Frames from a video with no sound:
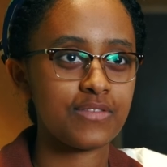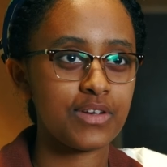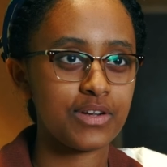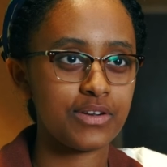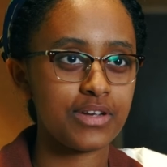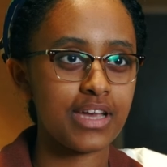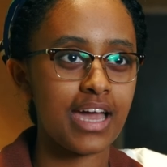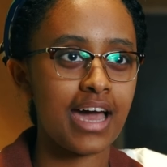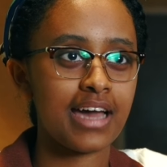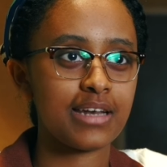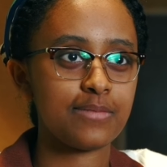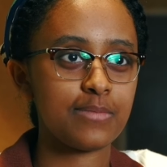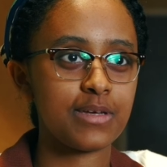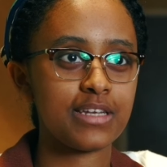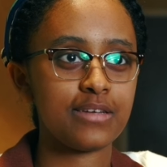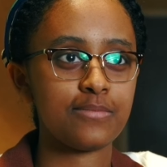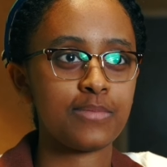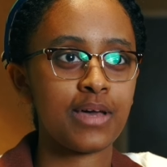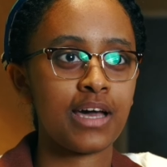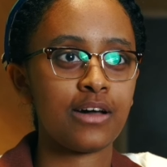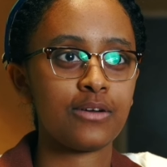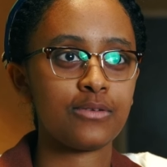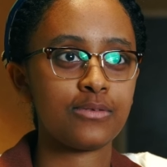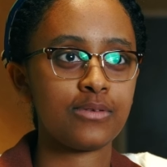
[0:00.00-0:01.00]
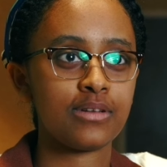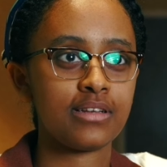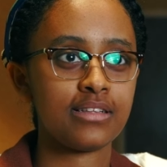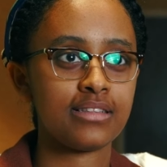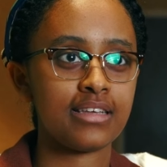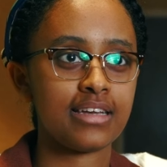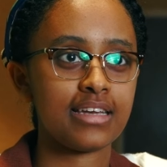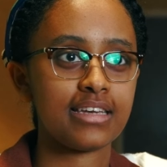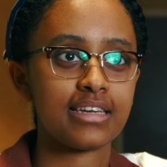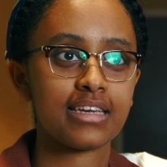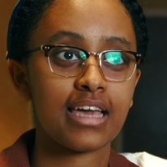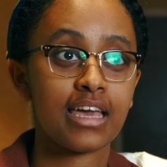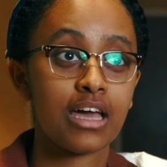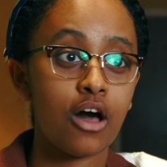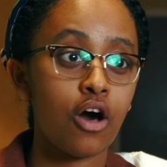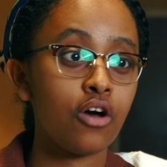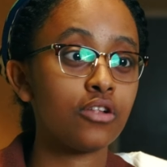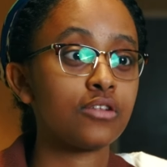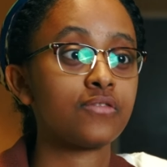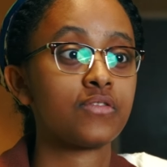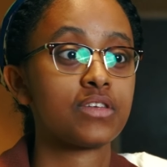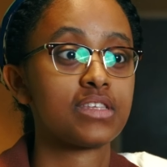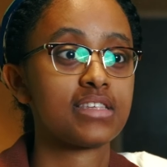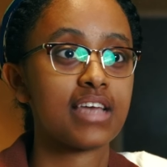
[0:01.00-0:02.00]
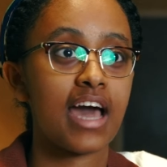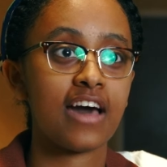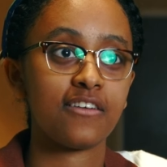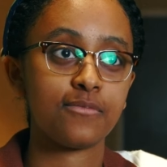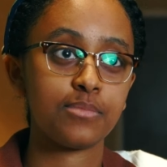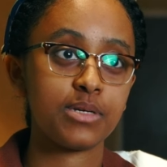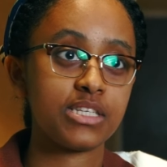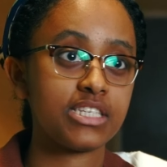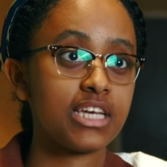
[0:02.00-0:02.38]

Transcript: very adamant about like all of us have